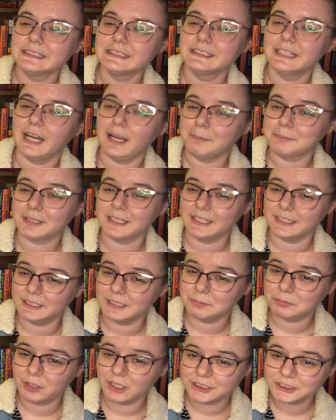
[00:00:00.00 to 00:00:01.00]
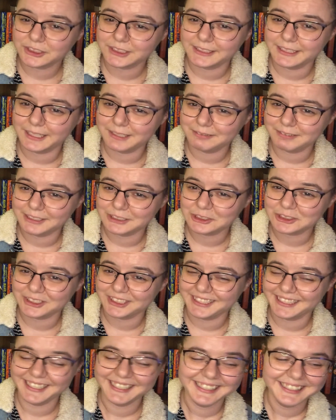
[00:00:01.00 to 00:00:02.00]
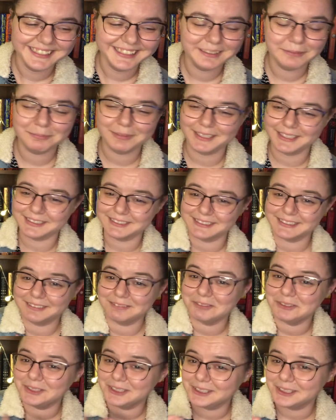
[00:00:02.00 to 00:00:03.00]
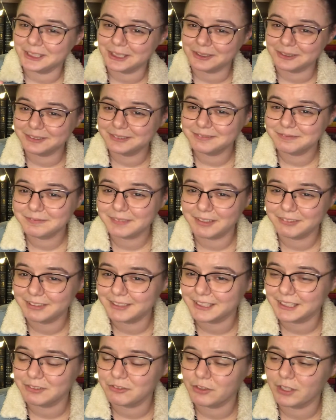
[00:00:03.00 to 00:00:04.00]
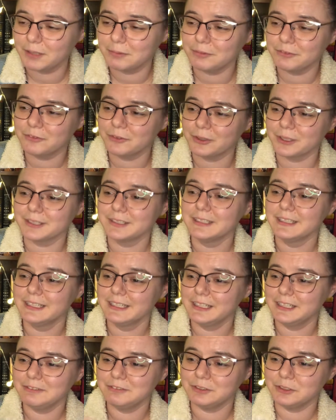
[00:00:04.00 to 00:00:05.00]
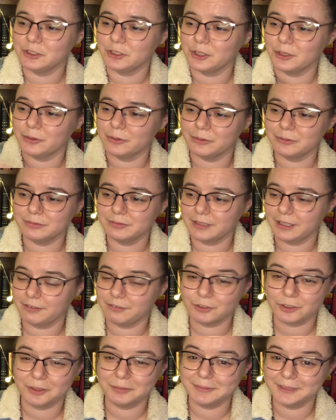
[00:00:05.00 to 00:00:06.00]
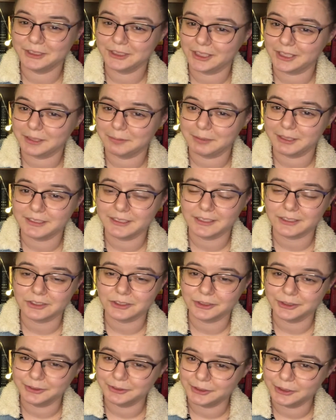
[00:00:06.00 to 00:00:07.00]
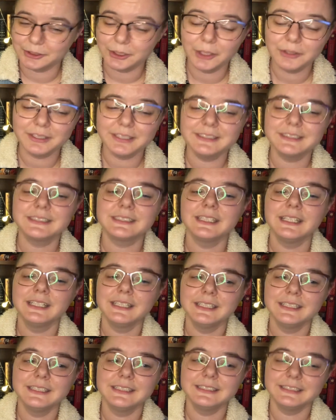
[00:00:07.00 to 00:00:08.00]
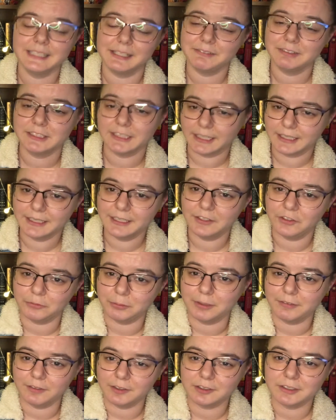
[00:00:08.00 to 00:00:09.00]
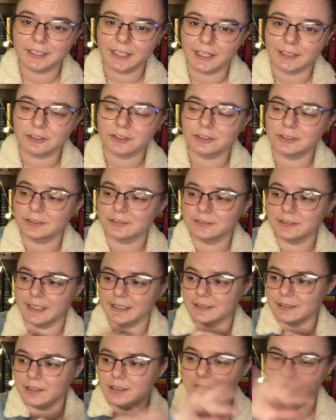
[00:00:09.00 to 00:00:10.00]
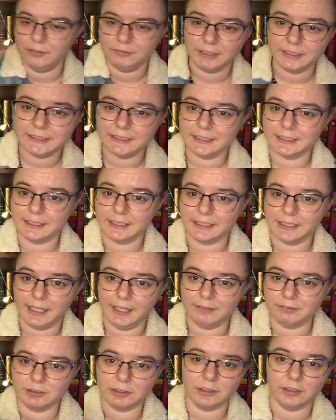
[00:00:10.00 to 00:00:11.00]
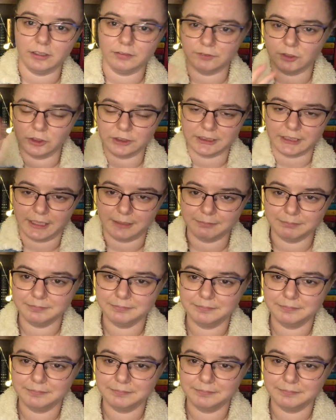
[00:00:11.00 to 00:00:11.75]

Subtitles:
I'm gonna end up watching that eventually. Because if you didn't know, I feel like I've said it before, if you know, have heard me talk about Doctor Who, you know this, David Tennant is my favorite actor, like, of anything ever of all time.